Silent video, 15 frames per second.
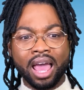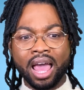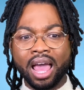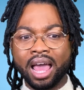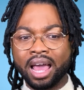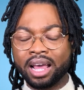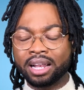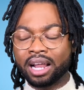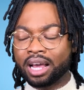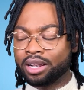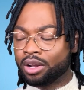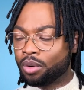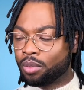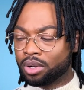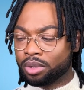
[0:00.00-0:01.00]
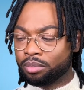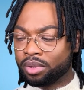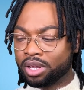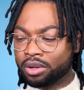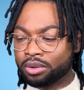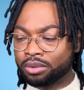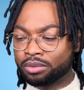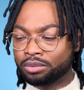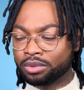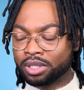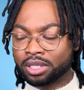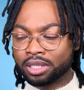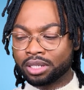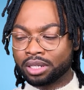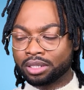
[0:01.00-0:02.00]
And I don't want to be a
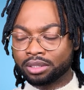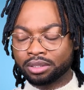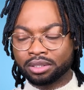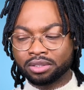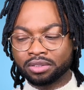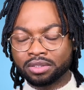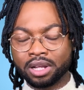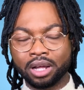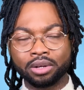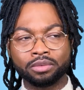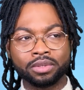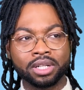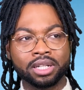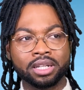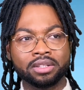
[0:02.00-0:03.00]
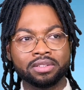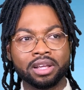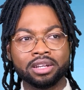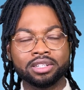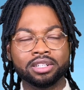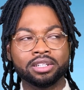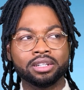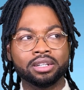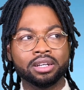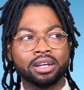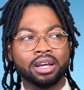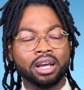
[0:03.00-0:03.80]
reading, this is not a reading session.